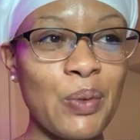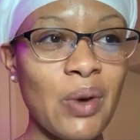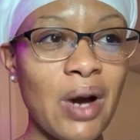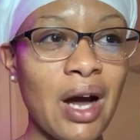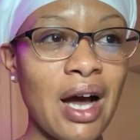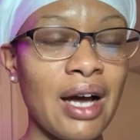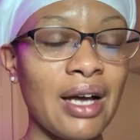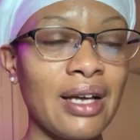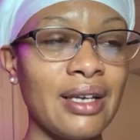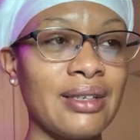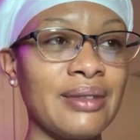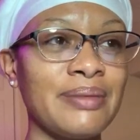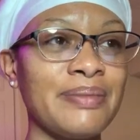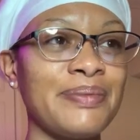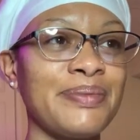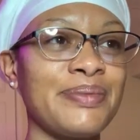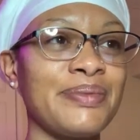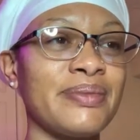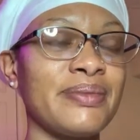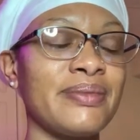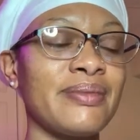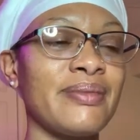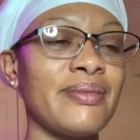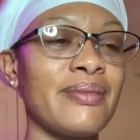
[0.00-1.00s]
why
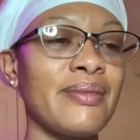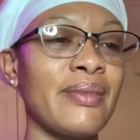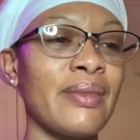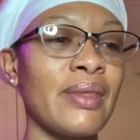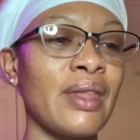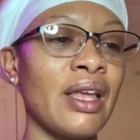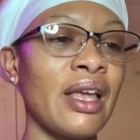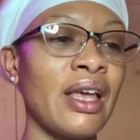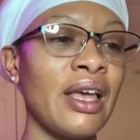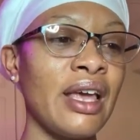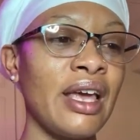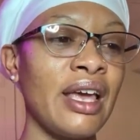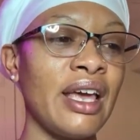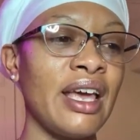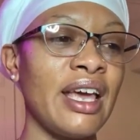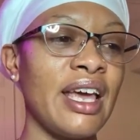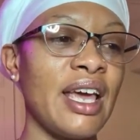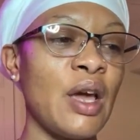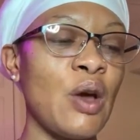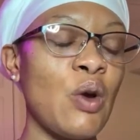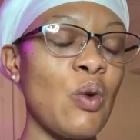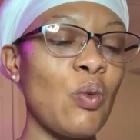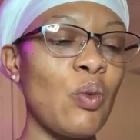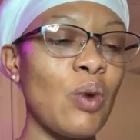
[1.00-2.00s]

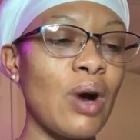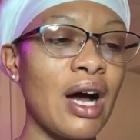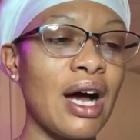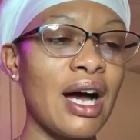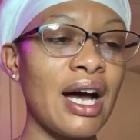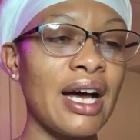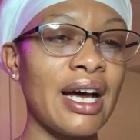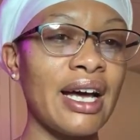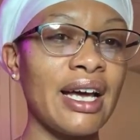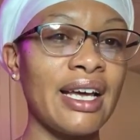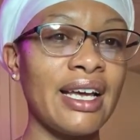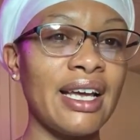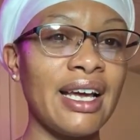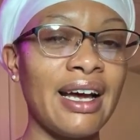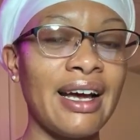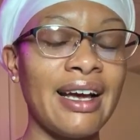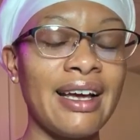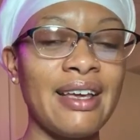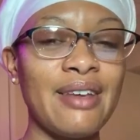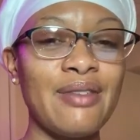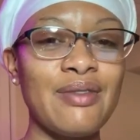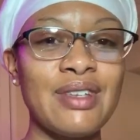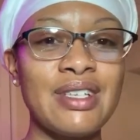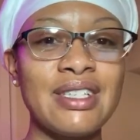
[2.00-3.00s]
I
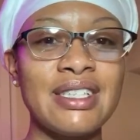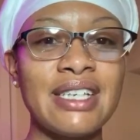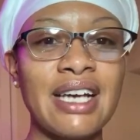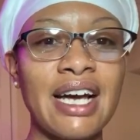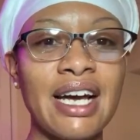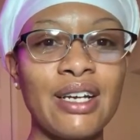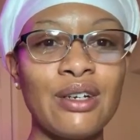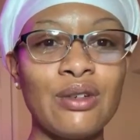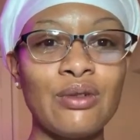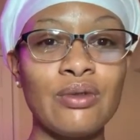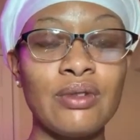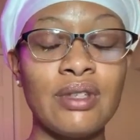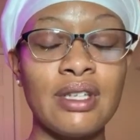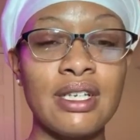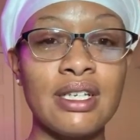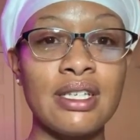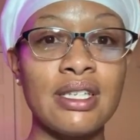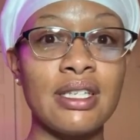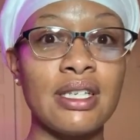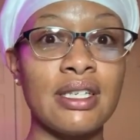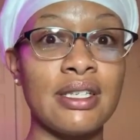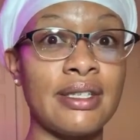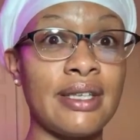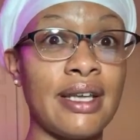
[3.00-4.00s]
even titled
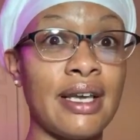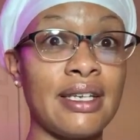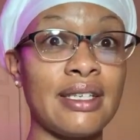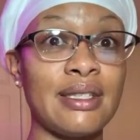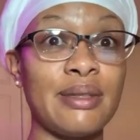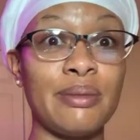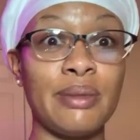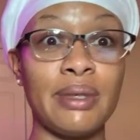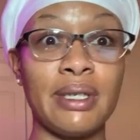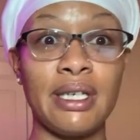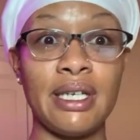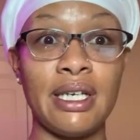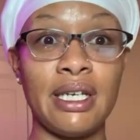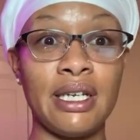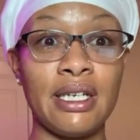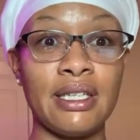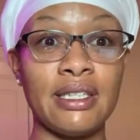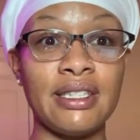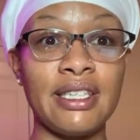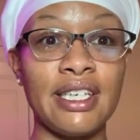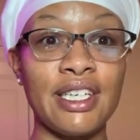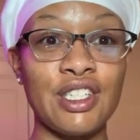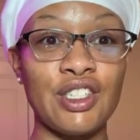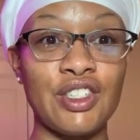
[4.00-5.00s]
this Sex, Money, and
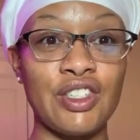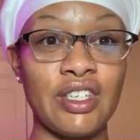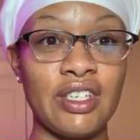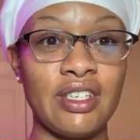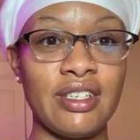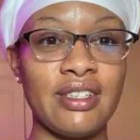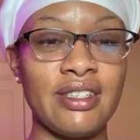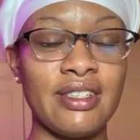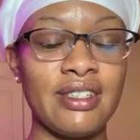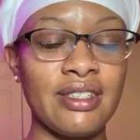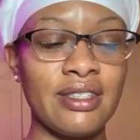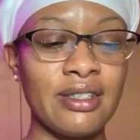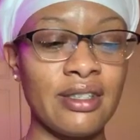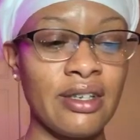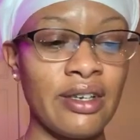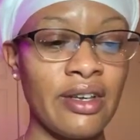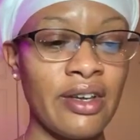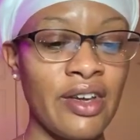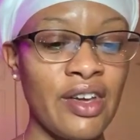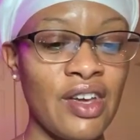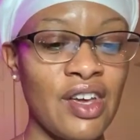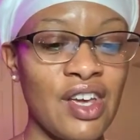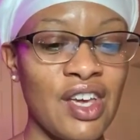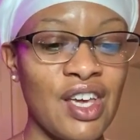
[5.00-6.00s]
Addictions
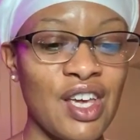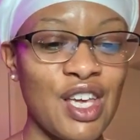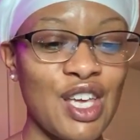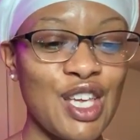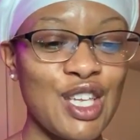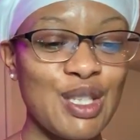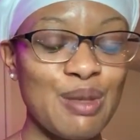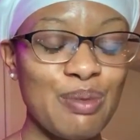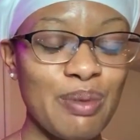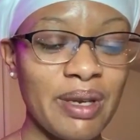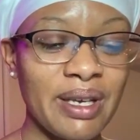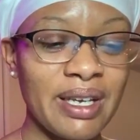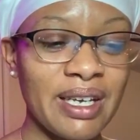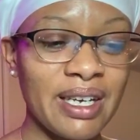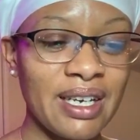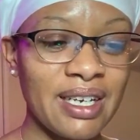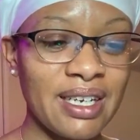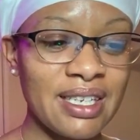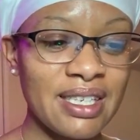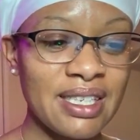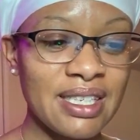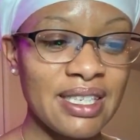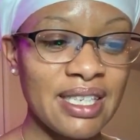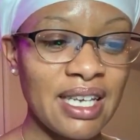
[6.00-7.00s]
is
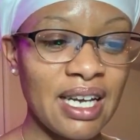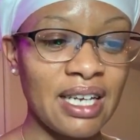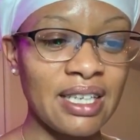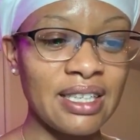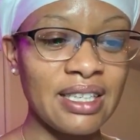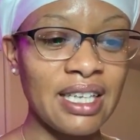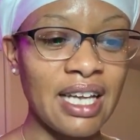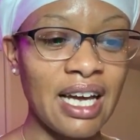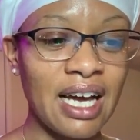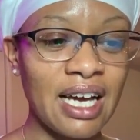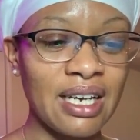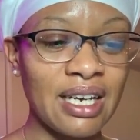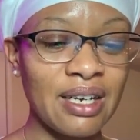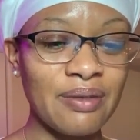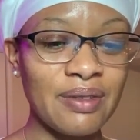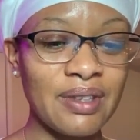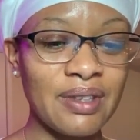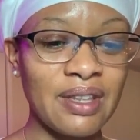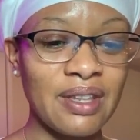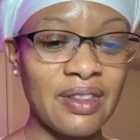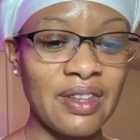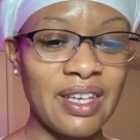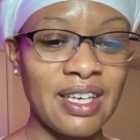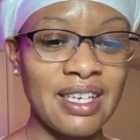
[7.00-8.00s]
because a lot of the
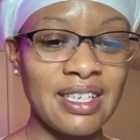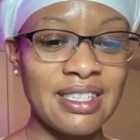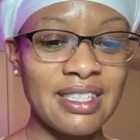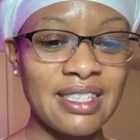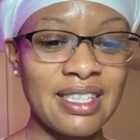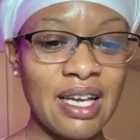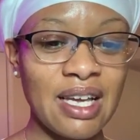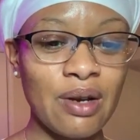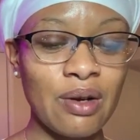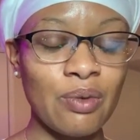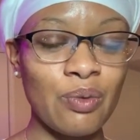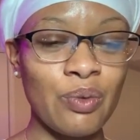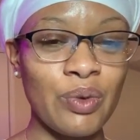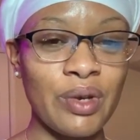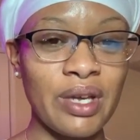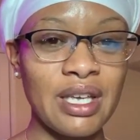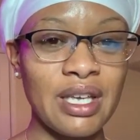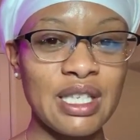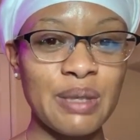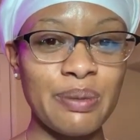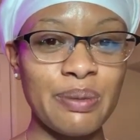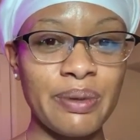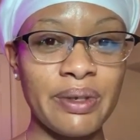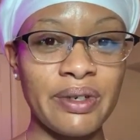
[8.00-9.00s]
things that we
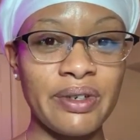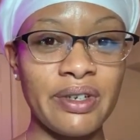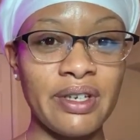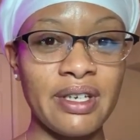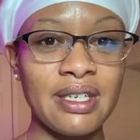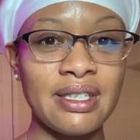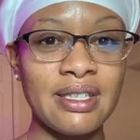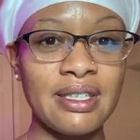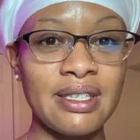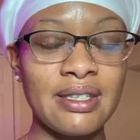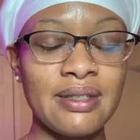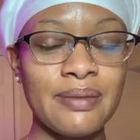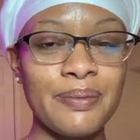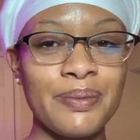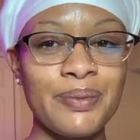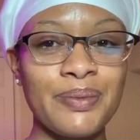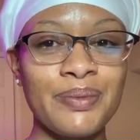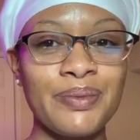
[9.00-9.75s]
experience